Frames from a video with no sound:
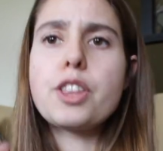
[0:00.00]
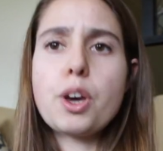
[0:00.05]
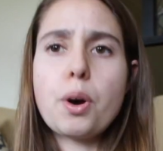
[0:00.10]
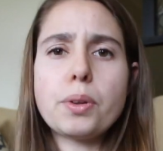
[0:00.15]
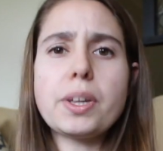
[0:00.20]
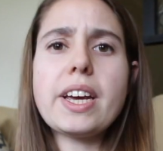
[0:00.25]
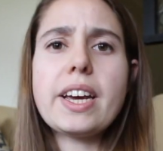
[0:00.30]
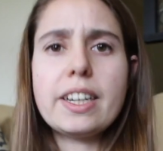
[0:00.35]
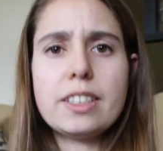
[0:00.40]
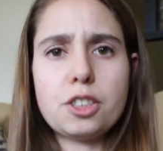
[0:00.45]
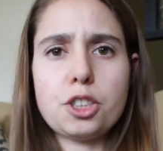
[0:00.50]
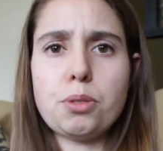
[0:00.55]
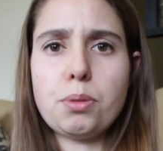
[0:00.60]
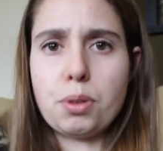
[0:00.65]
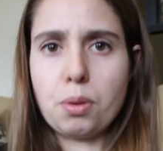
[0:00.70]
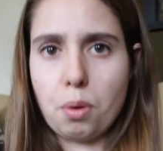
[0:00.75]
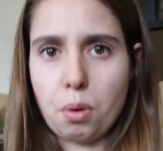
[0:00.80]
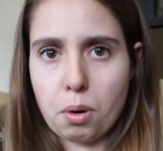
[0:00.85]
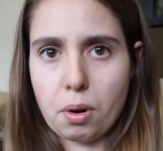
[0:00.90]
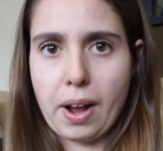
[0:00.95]
The only issue
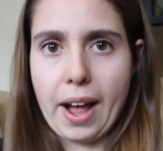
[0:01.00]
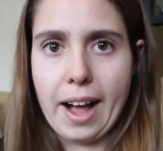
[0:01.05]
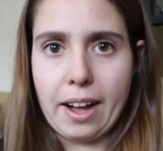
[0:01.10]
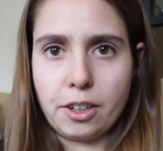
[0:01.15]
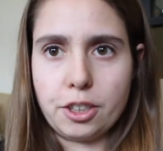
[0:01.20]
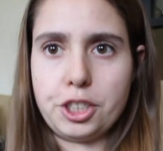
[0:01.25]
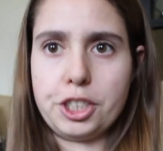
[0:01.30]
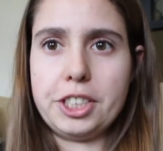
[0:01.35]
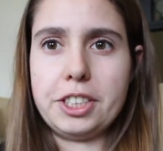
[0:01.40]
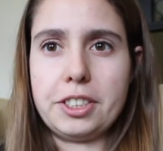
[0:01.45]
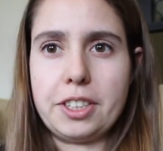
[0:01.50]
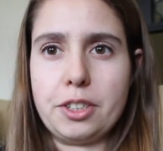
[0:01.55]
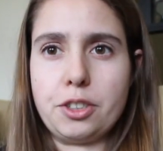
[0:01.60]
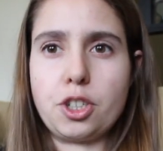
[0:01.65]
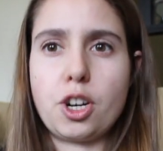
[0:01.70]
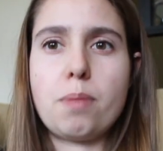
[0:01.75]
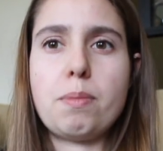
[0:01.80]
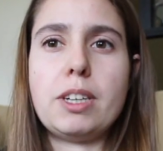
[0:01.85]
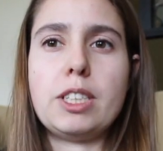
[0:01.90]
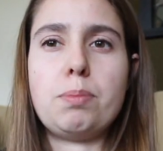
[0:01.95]
with oral allergy
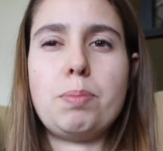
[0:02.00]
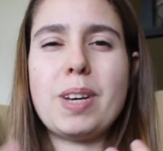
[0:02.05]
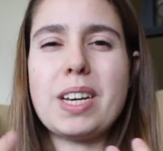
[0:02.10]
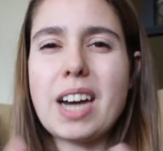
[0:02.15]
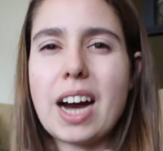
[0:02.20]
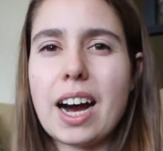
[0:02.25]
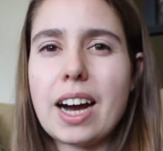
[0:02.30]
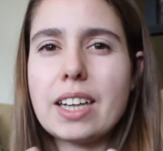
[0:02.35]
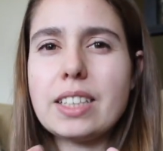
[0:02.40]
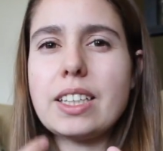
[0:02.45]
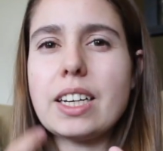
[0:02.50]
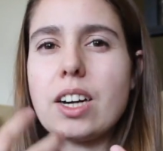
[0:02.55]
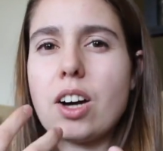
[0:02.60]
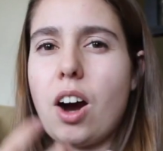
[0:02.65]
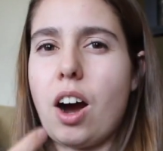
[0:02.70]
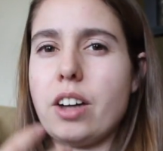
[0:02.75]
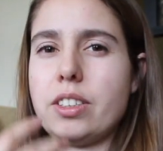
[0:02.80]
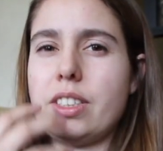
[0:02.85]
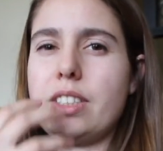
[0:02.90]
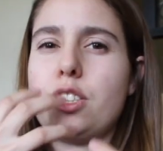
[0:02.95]
syndrome is because it
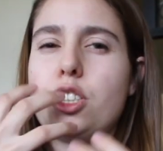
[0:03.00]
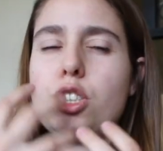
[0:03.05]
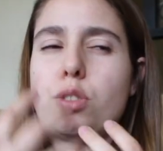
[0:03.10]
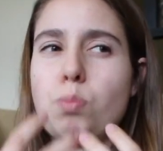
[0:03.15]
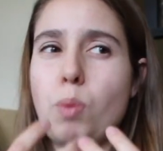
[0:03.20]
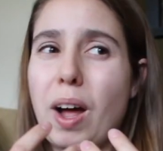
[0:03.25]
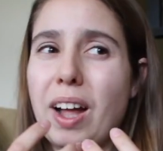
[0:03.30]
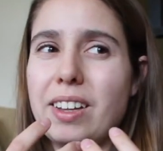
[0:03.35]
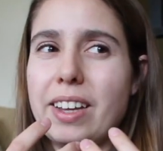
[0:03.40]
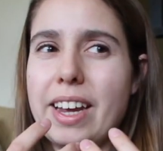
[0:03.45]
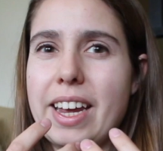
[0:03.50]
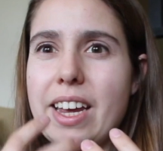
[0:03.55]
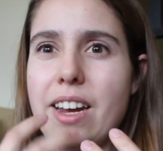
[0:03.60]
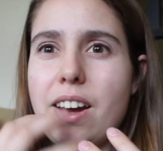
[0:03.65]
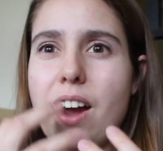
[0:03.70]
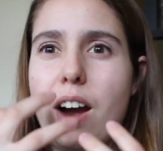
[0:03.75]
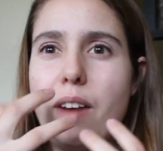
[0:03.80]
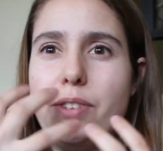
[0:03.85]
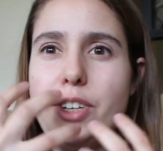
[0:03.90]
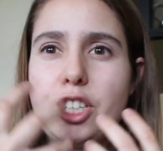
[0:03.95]
causes
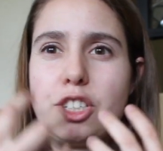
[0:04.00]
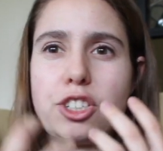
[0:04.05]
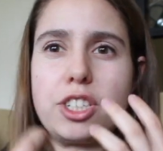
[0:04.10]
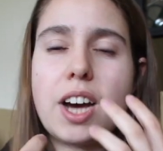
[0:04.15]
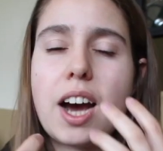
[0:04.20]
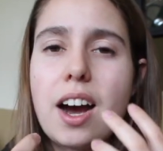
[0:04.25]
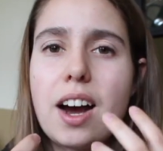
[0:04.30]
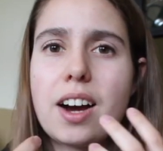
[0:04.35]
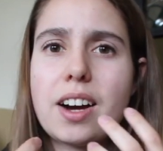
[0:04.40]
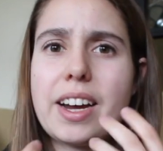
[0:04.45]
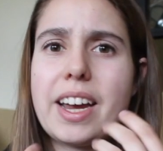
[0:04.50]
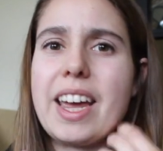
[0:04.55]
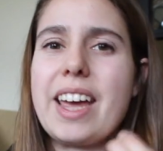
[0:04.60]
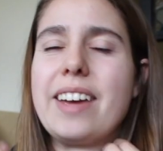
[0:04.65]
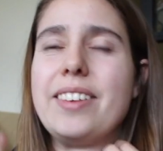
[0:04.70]
swelling of your tongue